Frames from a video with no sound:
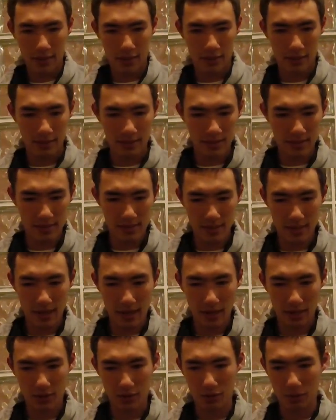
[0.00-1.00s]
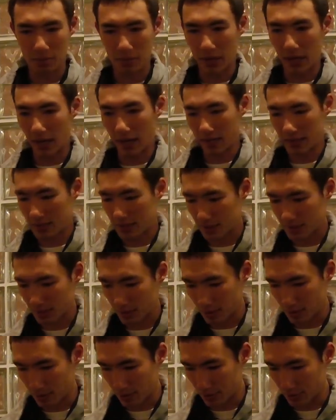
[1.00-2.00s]
this is the actual pot. So
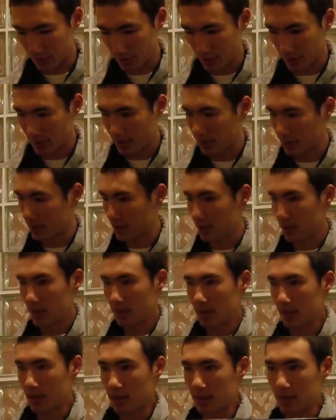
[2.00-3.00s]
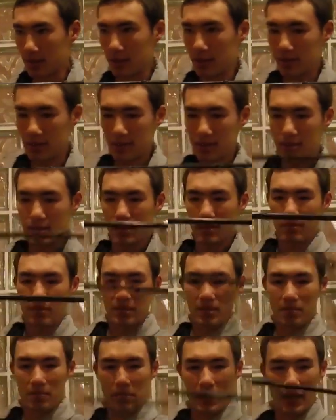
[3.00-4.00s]
this is going to be
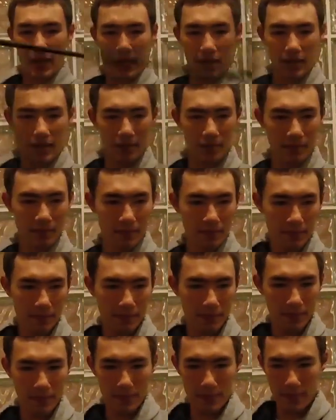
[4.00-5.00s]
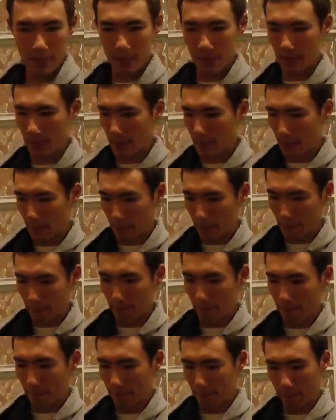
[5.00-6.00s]
the bottom.
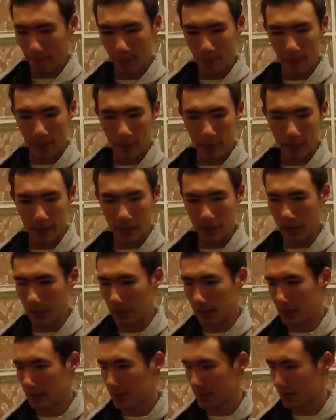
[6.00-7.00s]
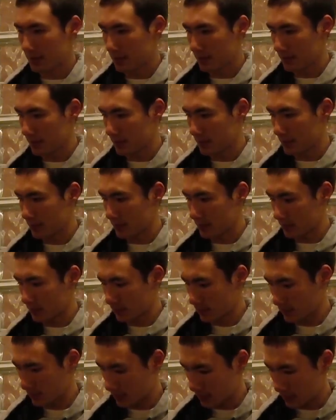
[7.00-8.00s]
I think.
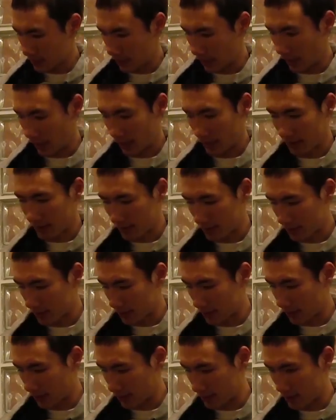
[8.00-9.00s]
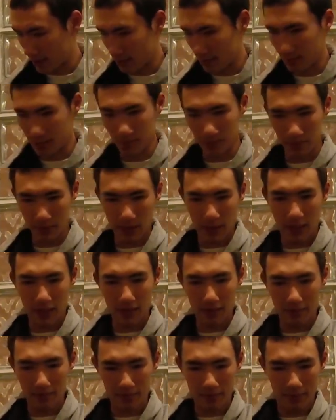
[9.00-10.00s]
Yeah, that's going to be the
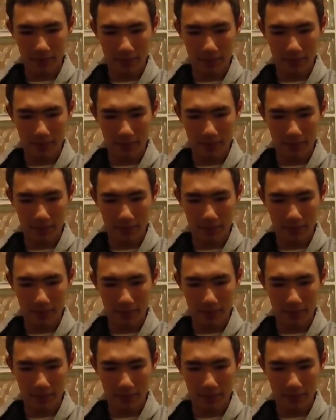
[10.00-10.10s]
bottom.